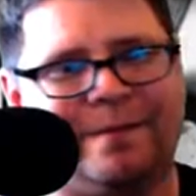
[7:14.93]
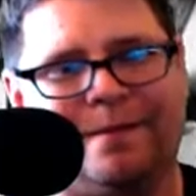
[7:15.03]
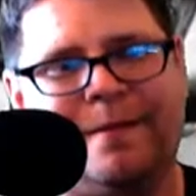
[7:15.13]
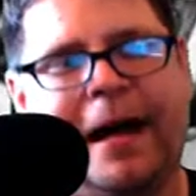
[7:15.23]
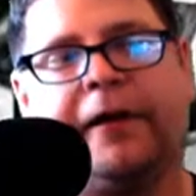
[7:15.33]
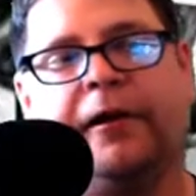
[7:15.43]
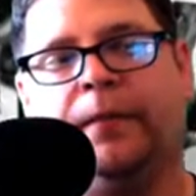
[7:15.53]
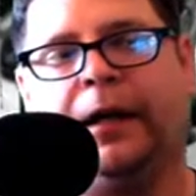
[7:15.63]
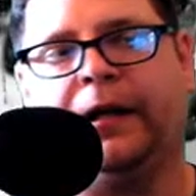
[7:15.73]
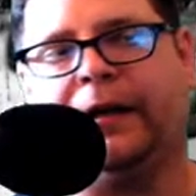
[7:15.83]
matter to
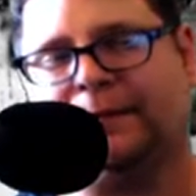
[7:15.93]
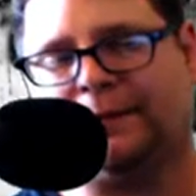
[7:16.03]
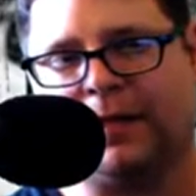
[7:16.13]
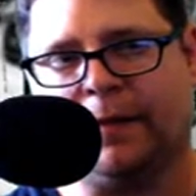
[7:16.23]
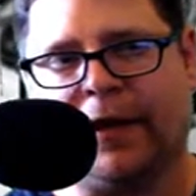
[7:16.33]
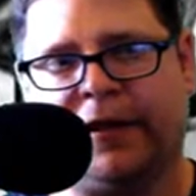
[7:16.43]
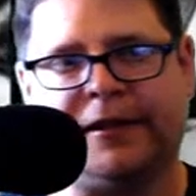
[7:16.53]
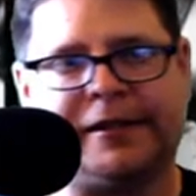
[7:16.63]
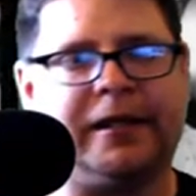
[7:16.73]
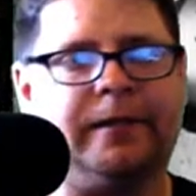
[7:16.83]
me about
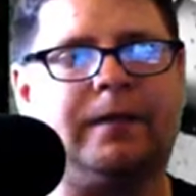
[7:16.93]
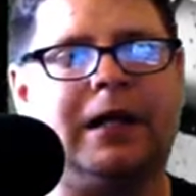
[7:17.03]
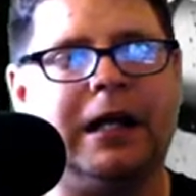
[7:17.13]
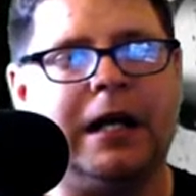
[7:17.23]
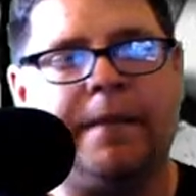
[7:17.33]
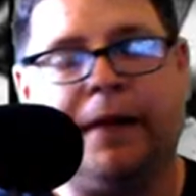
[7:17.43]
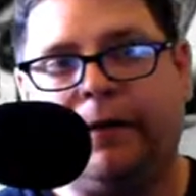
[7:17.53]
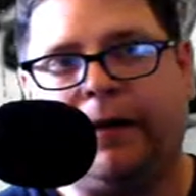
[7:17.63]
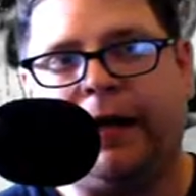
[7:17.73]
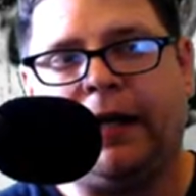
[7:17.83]
it. So, but
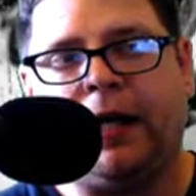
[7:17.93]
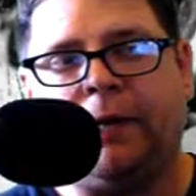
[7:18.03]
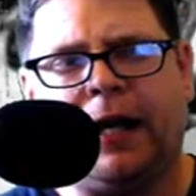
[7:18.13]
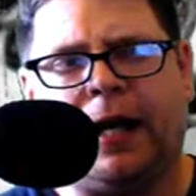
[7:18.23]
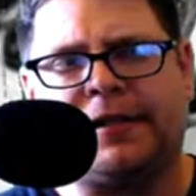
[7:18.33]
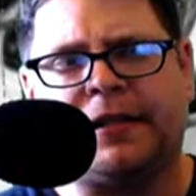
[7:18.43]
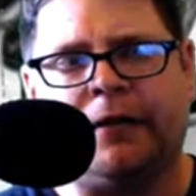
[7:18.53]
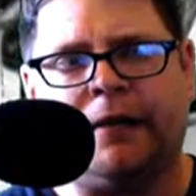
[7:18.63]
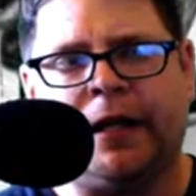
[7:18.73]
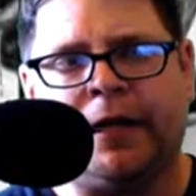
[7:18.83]
anyway, so
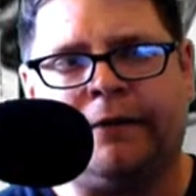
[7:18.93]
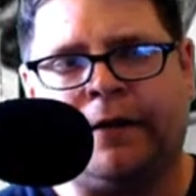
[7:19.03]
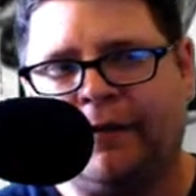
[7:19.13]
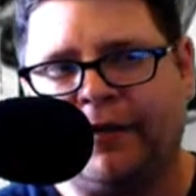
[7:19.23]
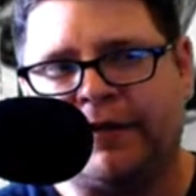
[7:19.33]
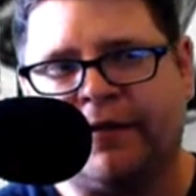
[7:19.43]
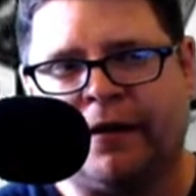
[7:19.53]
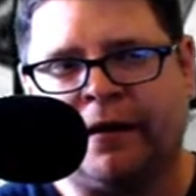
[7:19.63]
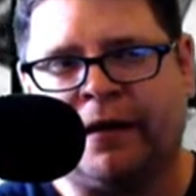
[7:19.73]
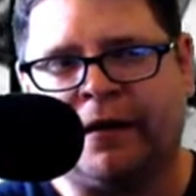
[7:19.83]
we got 5 years
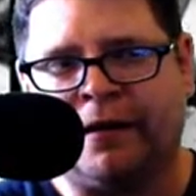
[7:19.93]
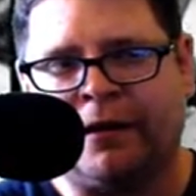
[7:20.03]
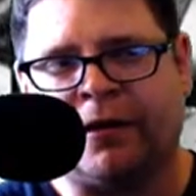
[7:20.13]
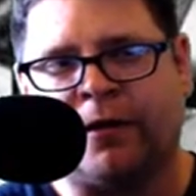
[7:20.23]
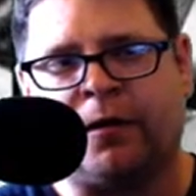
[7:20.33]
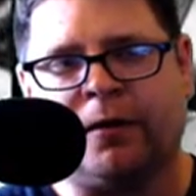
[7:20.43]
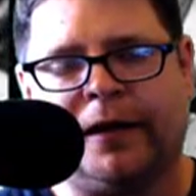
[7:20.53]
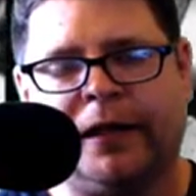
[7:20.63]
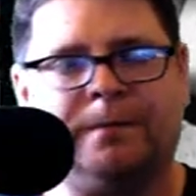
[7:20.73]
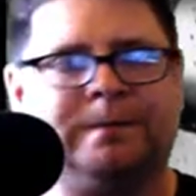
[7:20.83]
of Underground Horror
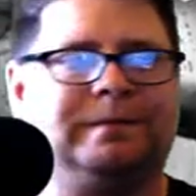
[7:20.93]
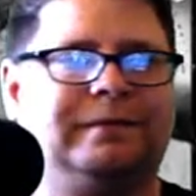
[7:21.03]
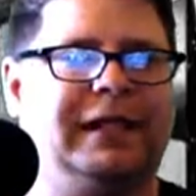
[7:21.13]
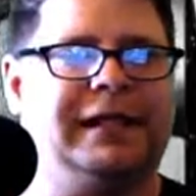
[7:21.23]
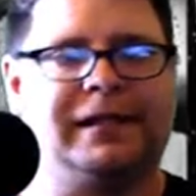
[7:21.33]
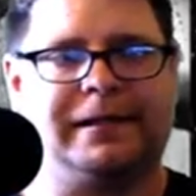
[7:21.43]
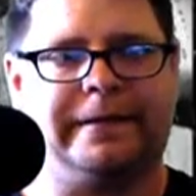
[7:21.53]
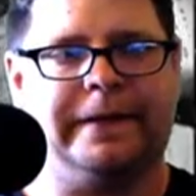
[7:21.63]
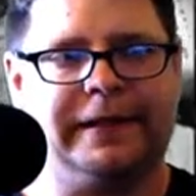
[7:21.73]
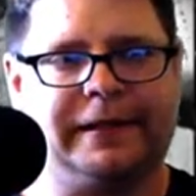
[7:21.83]
Radio. That's
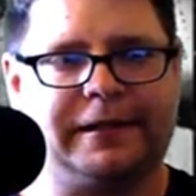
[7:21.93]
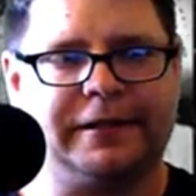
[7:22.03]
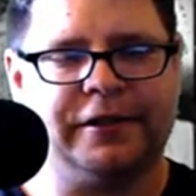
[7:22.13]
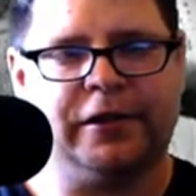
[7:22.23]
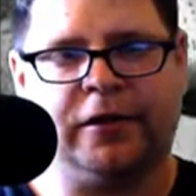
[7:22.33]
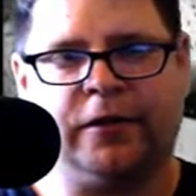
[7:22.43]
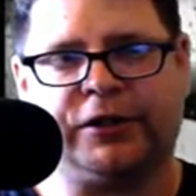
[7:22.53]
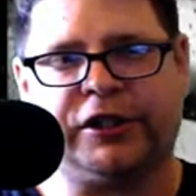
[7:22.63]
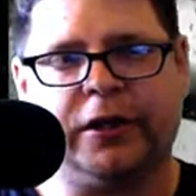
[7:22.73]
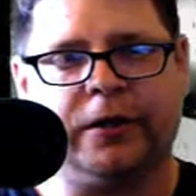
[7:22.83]
this whole
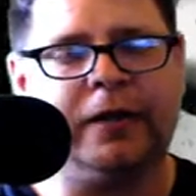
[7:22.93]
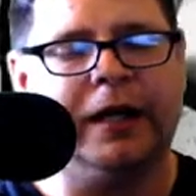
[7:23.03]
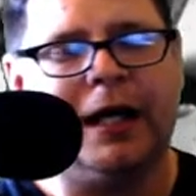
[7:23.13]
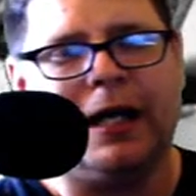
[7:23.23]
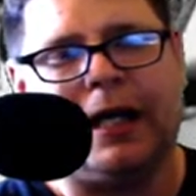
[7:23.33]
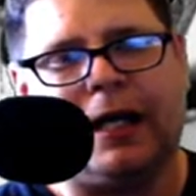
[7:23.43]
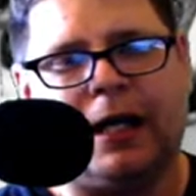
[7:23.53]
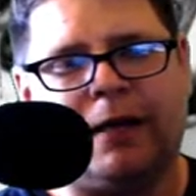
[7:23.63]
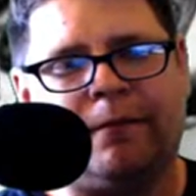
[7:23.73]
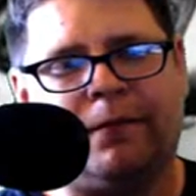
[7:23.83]
show.
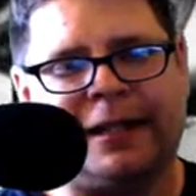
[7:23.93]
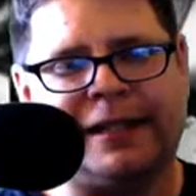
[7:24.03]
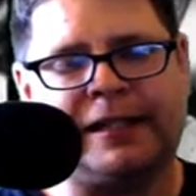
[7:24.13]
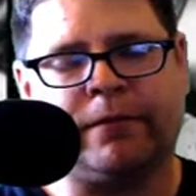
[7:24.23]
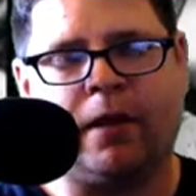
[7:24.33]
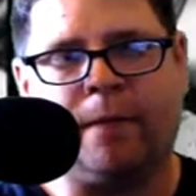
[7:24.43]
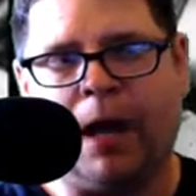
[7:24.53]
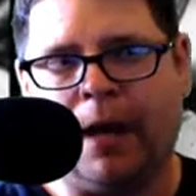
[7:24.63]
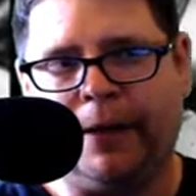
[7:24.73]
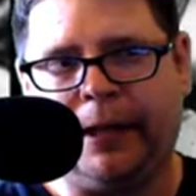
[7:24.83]
Like I said, we're on
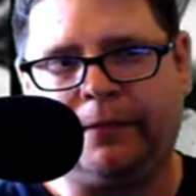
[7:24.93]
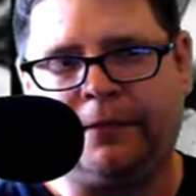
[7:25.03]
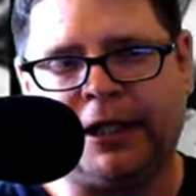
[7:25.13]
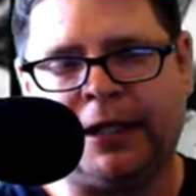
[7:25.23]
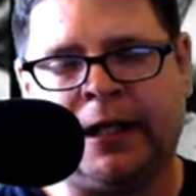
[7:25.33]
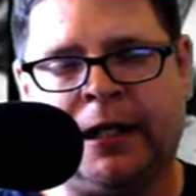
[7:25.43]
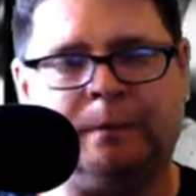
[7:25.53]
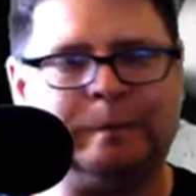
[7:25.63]
Podbean. Check it out.